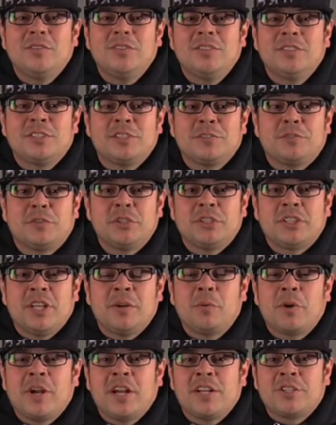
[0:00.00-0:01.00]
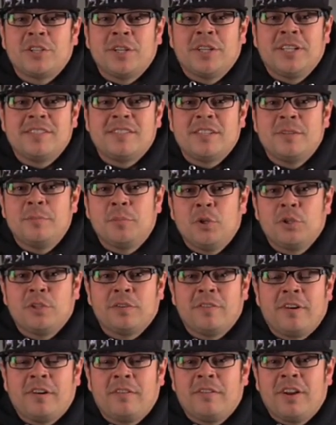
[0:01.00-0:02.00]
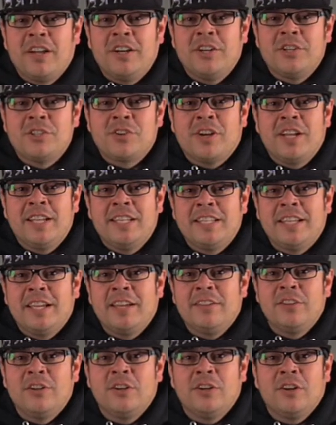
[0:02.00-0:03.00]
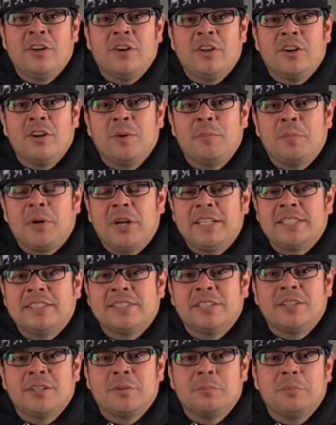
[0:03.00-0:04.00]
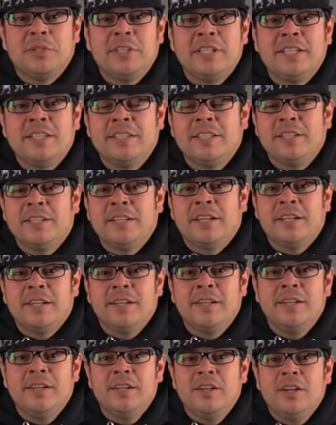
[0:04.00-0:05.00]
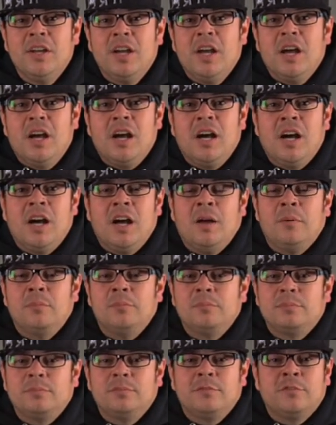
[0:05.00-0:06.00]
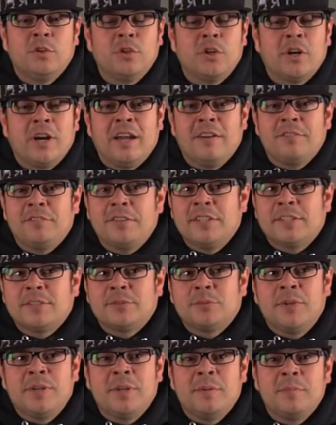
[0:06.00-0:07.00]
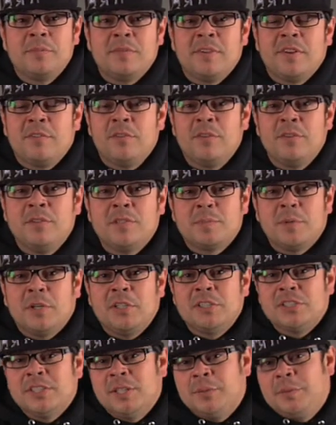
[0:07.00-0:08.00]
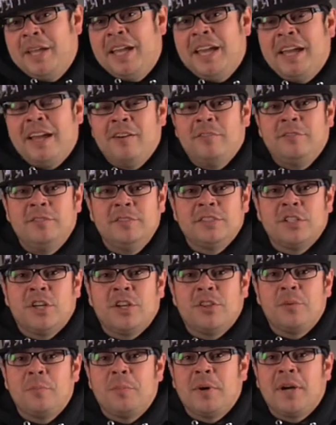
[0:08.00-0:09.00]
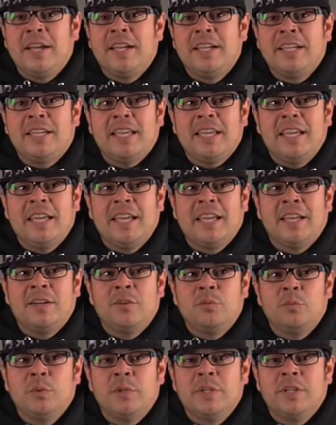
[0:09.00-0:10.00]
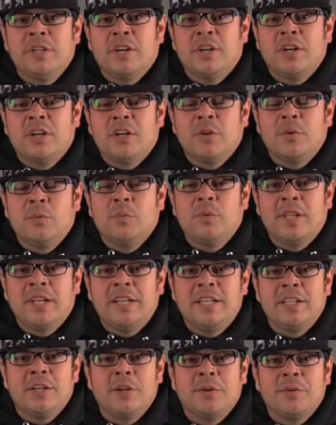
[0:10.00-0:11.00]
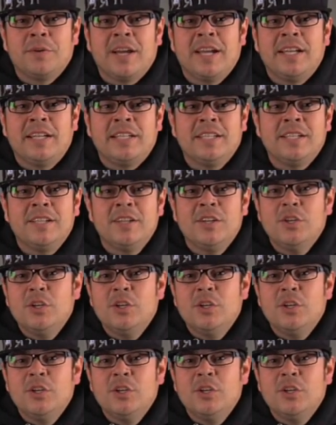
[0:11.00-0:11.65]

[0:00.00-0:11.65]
This is the first time we're actually going to see both of our riders ride together on our bikes that are completely done. Full graphics, rims, every sponsor that we have is on the bike, and we are ready to go riding.